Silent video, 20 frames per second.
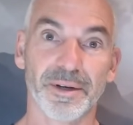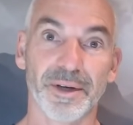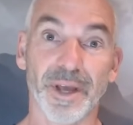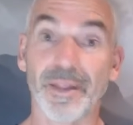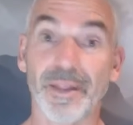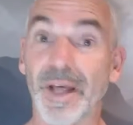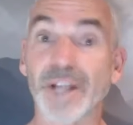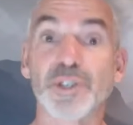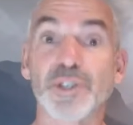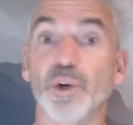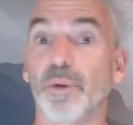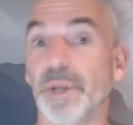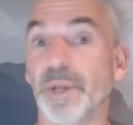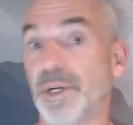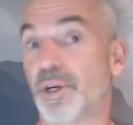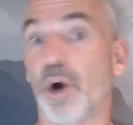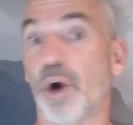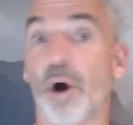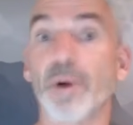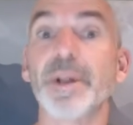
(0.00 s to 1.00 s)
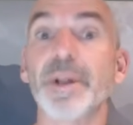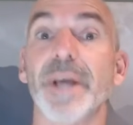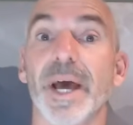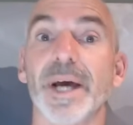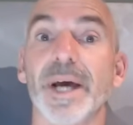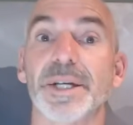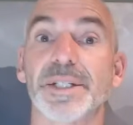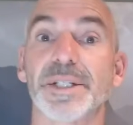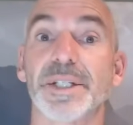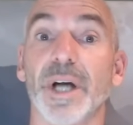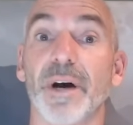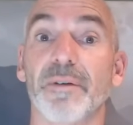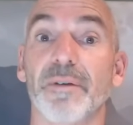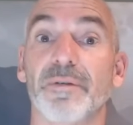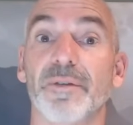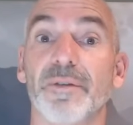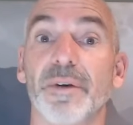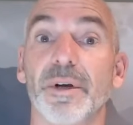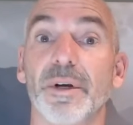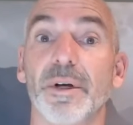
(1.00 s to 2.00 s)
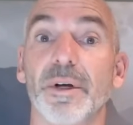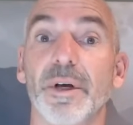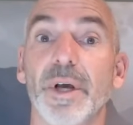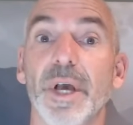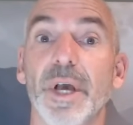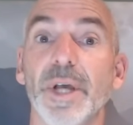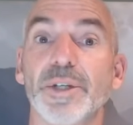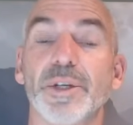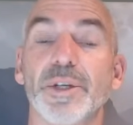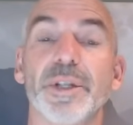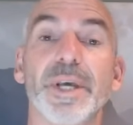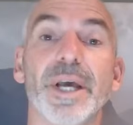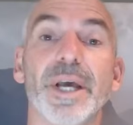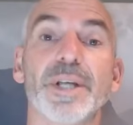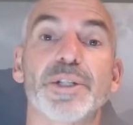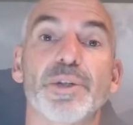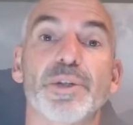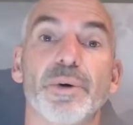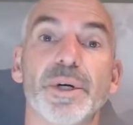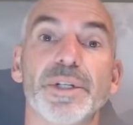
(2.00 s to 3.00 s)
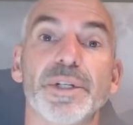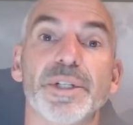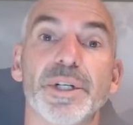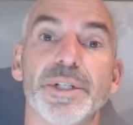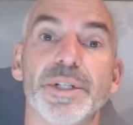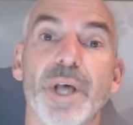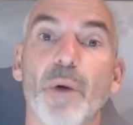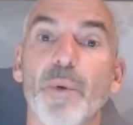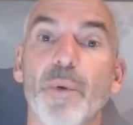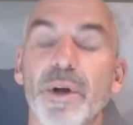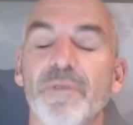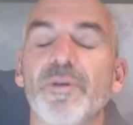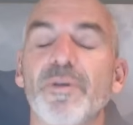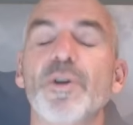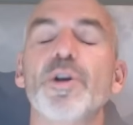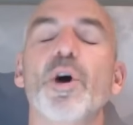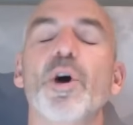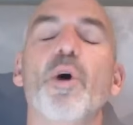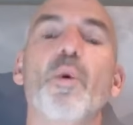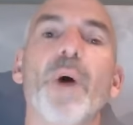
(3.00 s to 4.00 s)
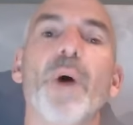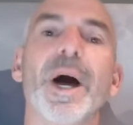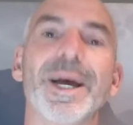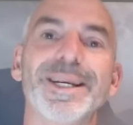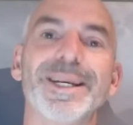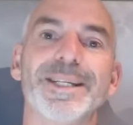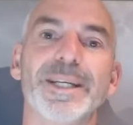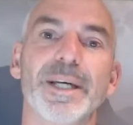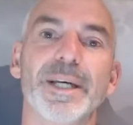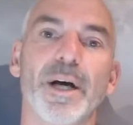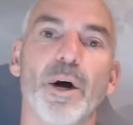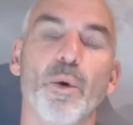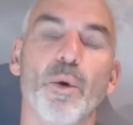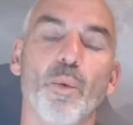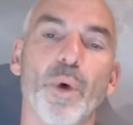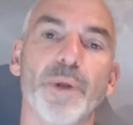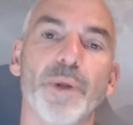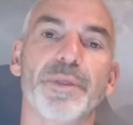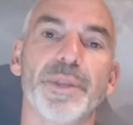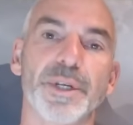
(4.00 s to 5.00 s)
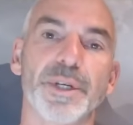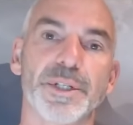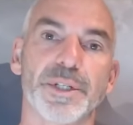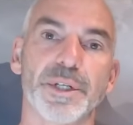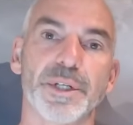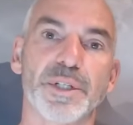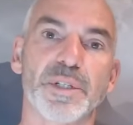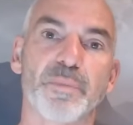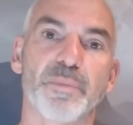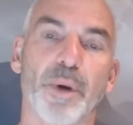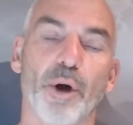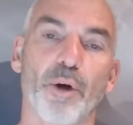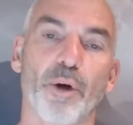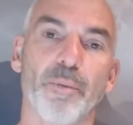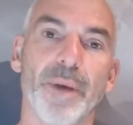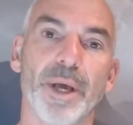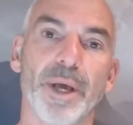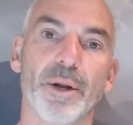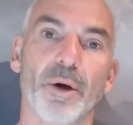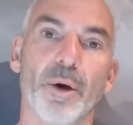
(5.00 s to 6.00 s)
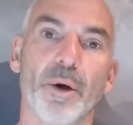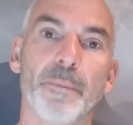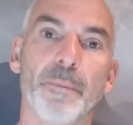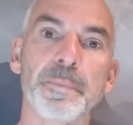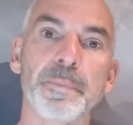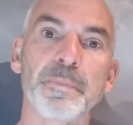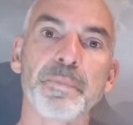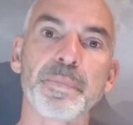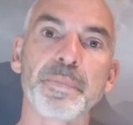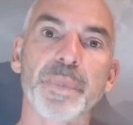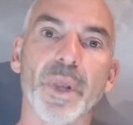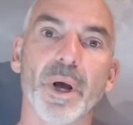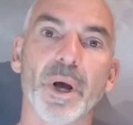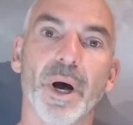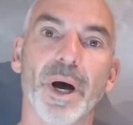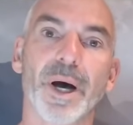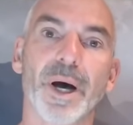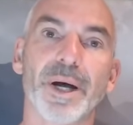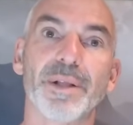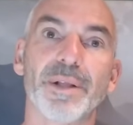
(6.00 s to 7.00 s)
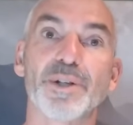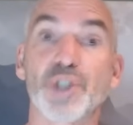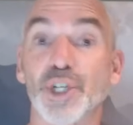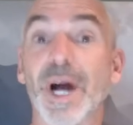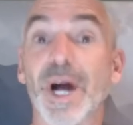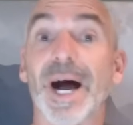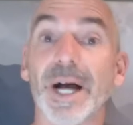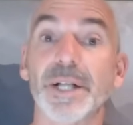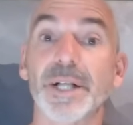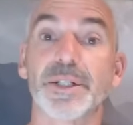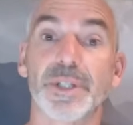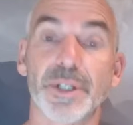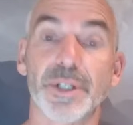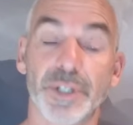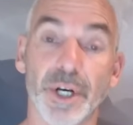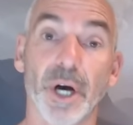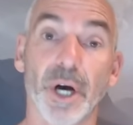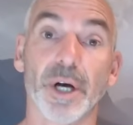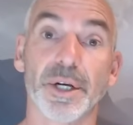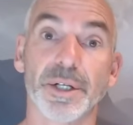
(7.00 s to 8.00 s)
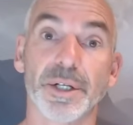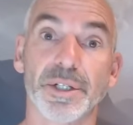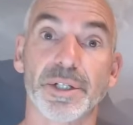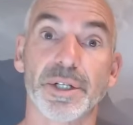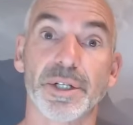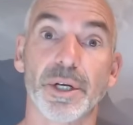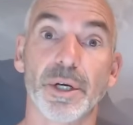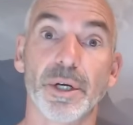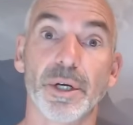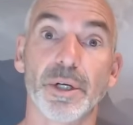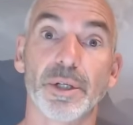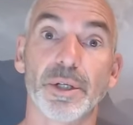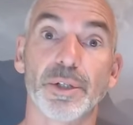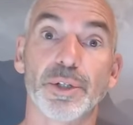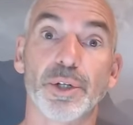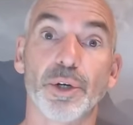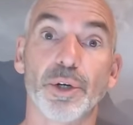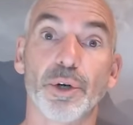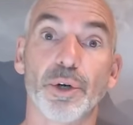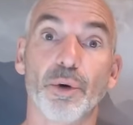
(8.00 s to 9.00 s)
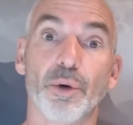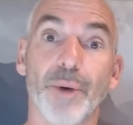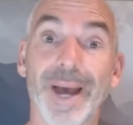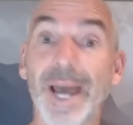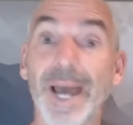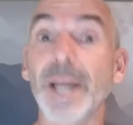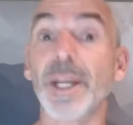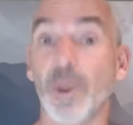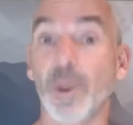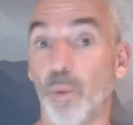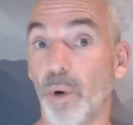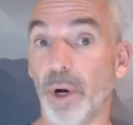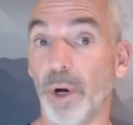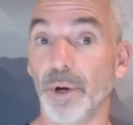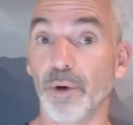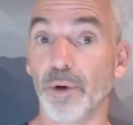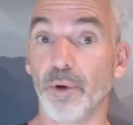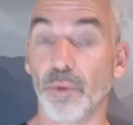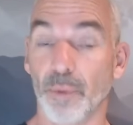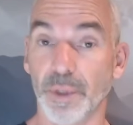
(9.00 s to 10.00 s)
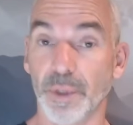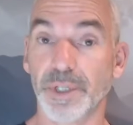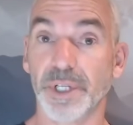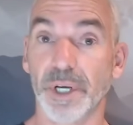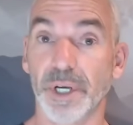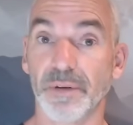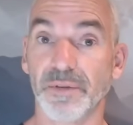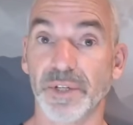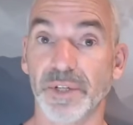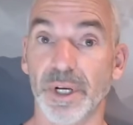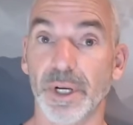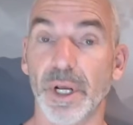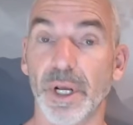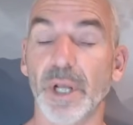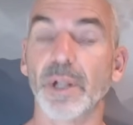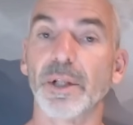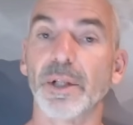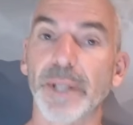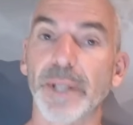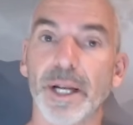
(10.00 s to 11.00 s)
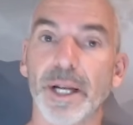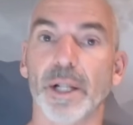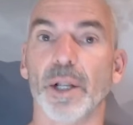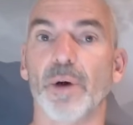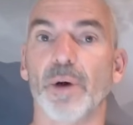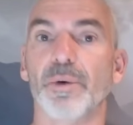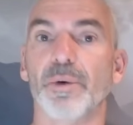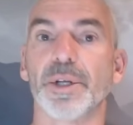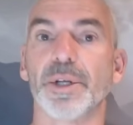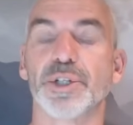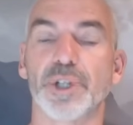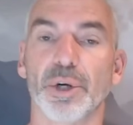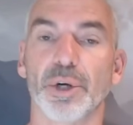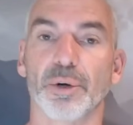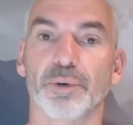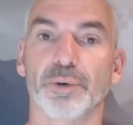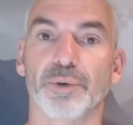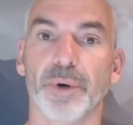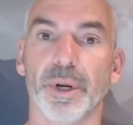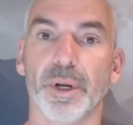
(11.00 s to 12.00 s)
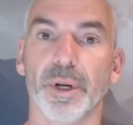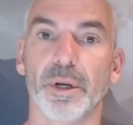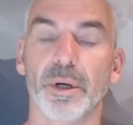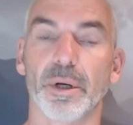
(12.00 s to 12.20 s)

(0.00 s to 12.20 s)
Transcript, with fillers: And that's only cardiac stuff. So the answer is, is that we have no idea what this experimental uh, shot does to anyone who receives it, let alone the children.